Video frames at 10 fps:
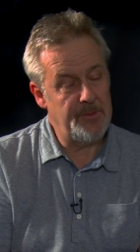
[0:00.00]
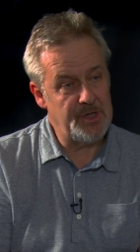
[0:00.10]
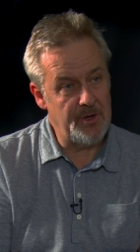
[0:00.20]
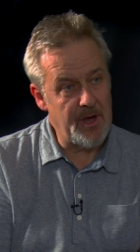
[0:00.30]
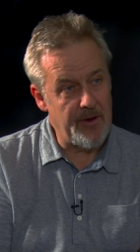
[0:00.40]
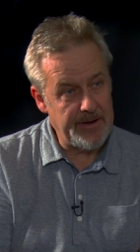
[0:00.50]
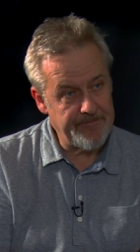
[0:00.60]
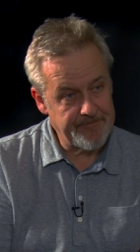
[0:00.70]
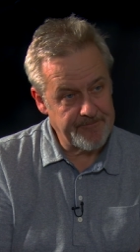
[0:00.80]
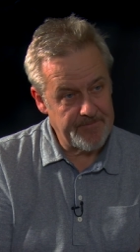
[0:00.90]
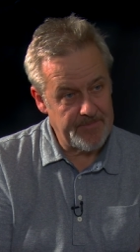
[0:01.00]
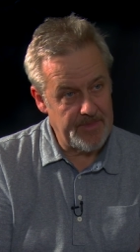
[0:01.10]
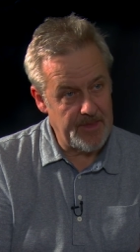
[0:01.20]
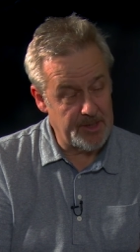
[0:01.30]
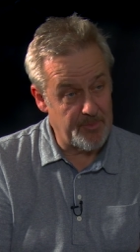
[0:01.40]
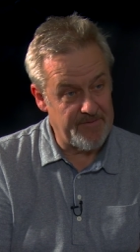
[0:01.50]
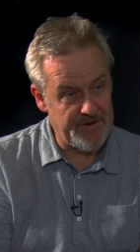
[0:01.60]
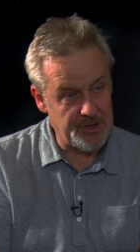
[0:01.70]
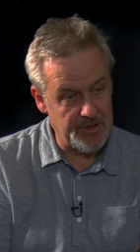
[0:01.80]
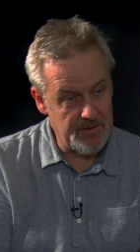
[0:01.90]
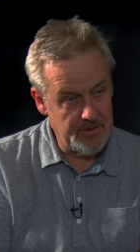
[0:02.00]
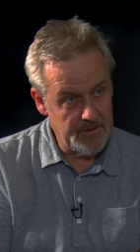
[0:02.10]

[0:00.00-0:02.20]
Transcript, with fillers: keeps you going as a professional?